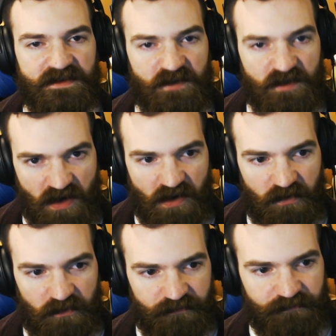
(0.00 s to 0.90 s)

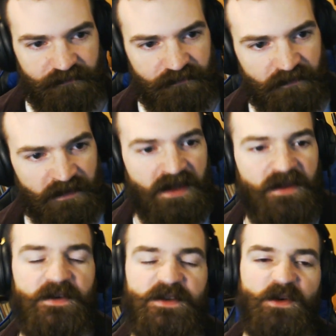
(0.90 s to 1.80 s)
go.
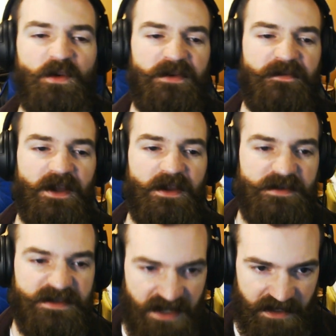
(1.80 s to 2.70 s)
The story
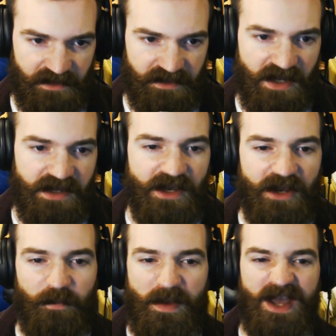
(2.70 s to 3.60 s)
follows Dalen, a
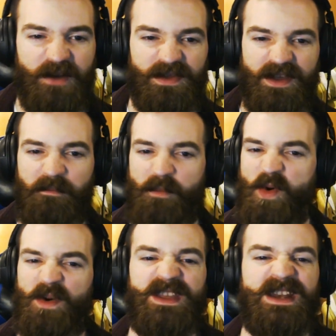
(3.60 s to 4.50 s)
young man with a
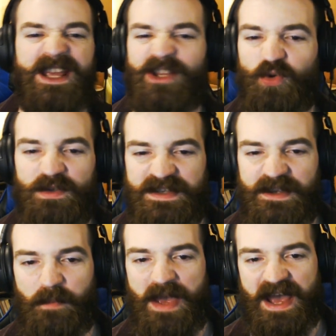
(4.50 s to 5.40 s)
more than
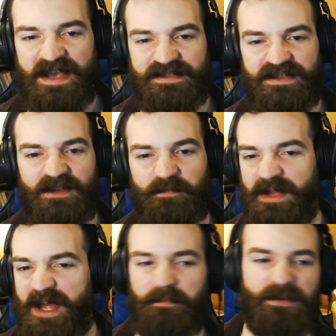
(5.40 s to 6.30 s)
interesting past that the
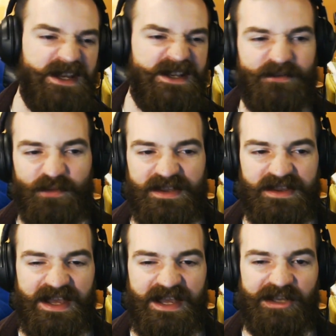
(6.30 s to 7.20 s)
plot plays with
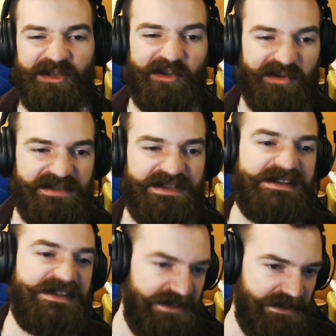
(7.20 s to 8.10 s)
a good
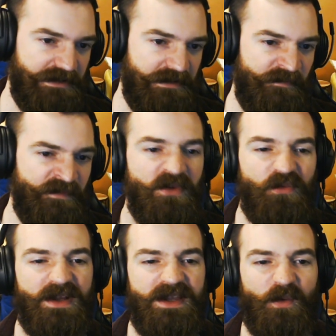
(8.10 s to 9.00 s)
deal.
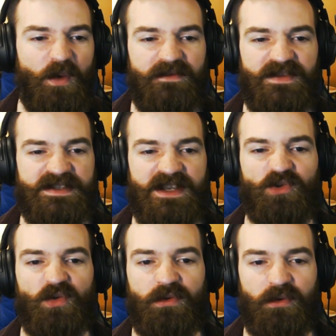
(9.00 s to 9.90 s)
Really, one of the
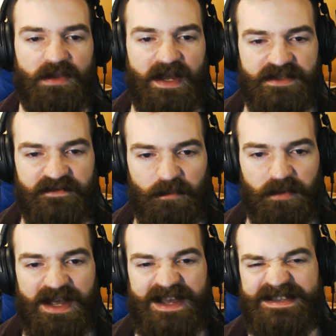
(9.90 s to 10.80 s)
central through lines of the
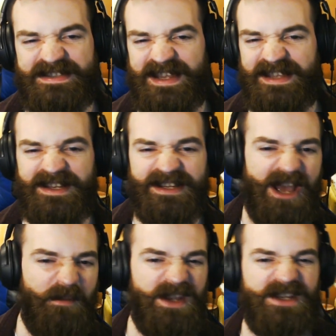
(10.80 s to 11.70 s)
plot is Dalen
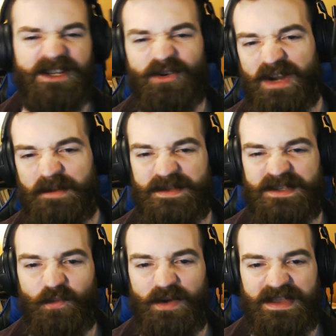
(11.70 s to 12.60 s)
coming to grips
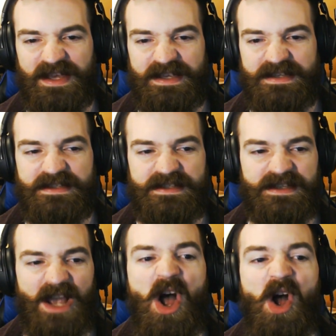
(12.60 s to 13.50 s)
with his
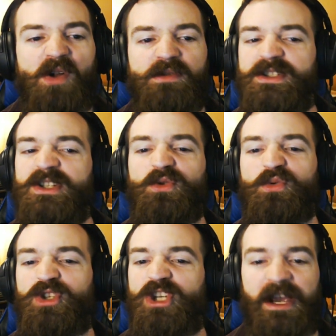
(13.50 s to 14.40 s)

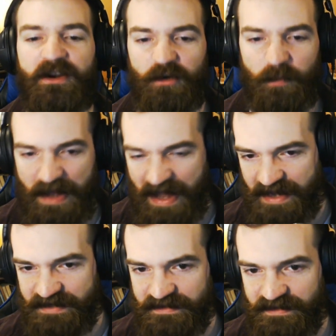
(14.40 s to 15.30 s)
all-too-checkered
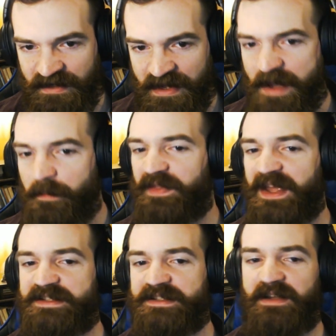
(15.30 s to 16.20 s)
past. But
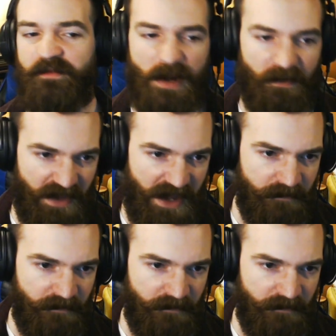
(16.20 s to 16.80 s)
that's enough about that.